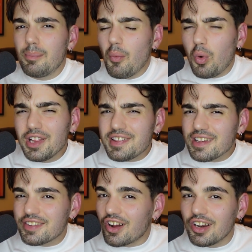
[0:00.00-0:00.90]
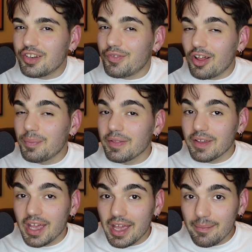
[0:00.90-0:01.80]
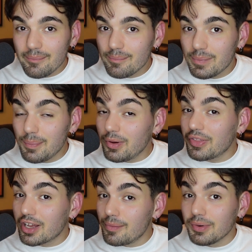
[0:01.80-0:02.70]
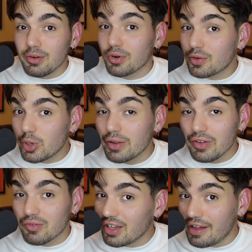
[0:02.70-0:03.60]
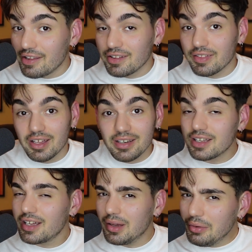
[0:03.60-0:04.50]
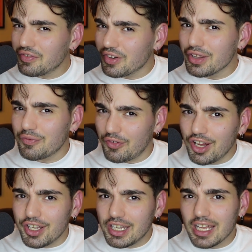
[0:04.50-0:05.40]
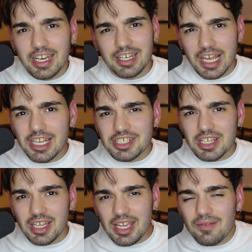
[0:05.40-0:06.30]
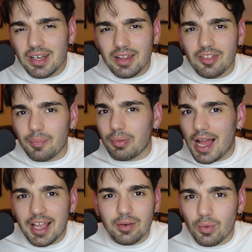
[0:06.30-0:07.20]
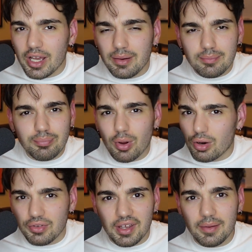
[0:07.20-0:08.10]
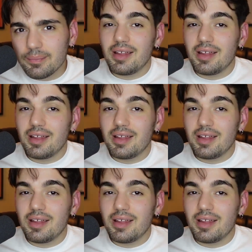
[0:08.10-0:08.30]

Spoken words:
But once they started developing the game, people at the company were quickly realizing that it was really fun and engaging, even in the black and white prototype.